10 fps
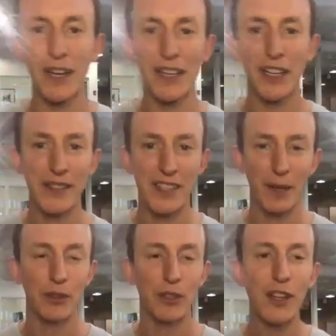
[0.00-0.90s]
Well, I
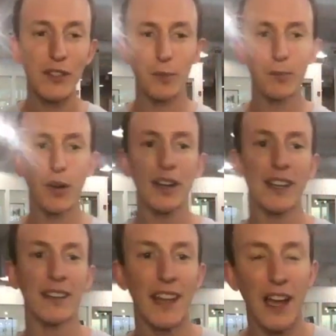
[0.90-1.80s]
stumbled across your book,
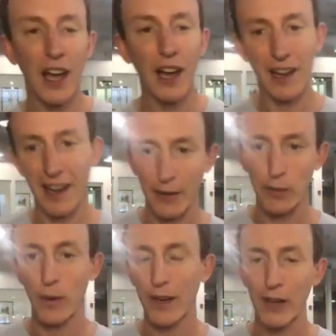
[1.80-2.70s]
and we
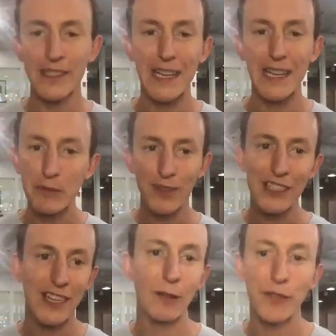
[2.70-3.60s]
wanted our team to
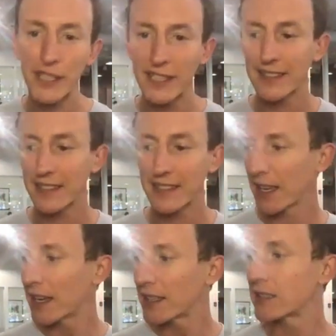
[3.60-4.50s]
reach out to you to
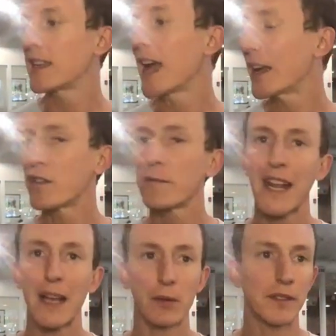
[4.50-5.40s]
see how you've been
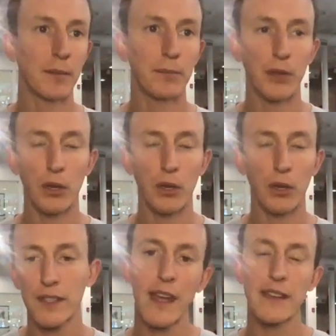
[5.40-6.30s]
able to build
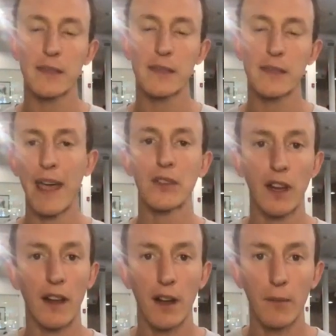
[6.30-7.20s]
this nice
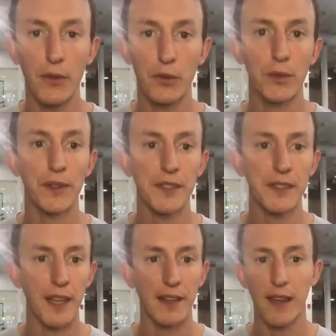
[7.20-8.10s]
passive income through
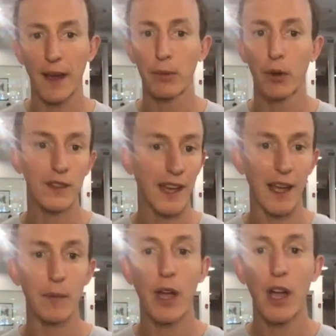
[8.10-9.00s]
real estate
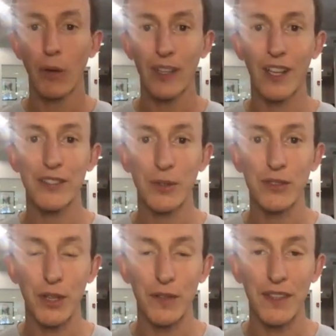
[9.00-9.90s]
part-time while
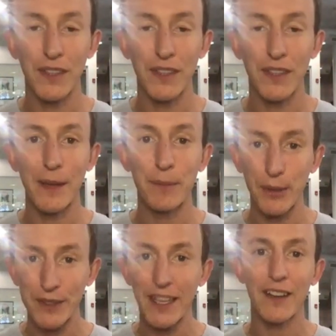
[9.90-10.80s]
also serving in
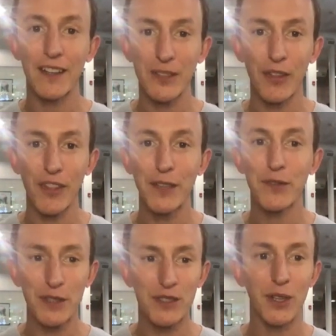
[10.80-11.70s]
the military. So
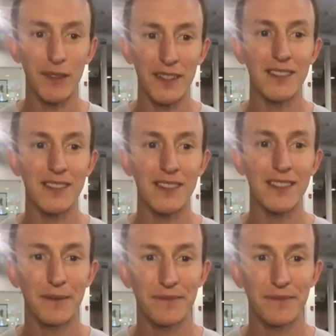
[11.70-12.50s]
thank you for your service.